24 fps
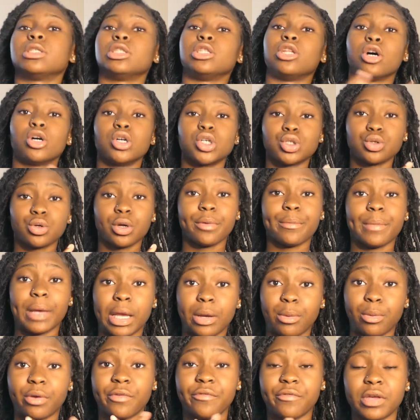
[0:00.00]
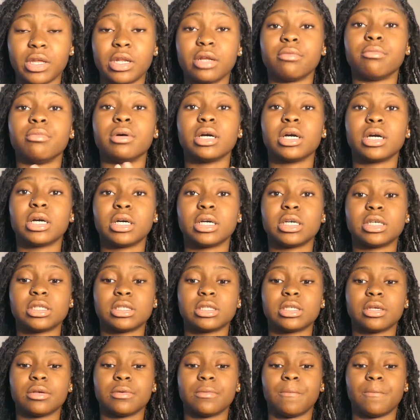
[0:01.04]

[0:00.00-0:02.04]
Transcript: Those were made with Vito because